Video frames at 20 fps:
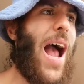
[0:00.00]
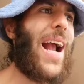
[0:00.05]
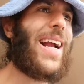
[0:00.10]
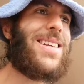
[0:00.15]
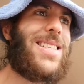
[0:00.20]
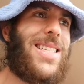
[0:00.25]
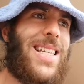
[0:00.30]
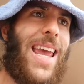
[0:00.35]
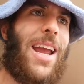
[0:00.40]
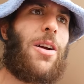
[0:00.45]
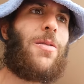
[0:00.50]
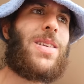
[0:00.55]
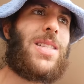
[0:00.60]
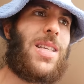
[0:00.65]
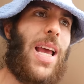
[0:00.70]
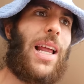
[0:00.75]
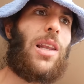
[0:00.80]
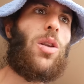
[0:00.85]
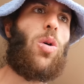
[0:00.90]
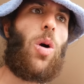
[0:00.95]
I can sit here and
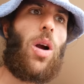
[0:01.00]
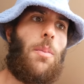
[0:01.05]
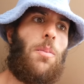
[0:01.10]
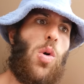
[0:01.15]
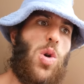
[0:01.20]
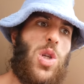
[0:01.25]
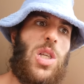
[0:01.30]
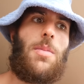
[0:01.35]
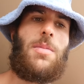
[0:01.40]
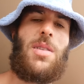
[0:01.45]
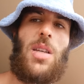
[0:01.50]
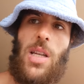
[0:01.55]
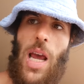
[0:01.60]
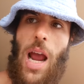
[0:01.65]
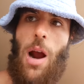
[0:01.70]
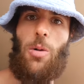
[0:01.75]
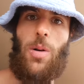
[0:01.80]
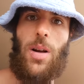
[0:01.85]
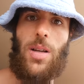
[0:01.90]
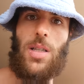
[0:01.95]
say, look, Muslims are
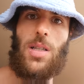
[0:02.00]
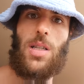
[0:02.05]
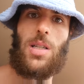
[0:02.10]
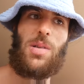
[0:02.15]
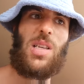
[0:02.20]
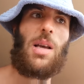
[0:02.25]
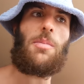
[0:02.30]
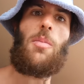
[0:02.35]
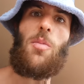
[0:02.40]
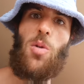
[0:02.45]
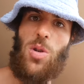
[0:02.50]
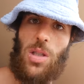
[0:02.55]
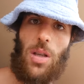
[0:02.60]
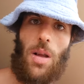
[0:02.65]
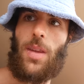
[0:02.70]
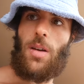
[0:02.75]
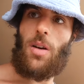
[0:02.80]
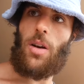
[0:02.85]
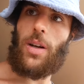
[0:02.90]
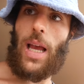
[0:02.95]
terrorists, because I'm a
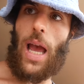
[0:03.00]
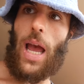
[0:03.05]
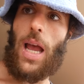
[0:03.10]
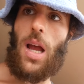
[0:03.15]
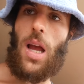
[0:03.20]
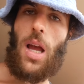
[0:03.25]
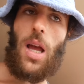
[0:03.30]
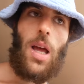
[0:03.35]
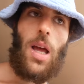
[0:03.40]
Muslim, okay?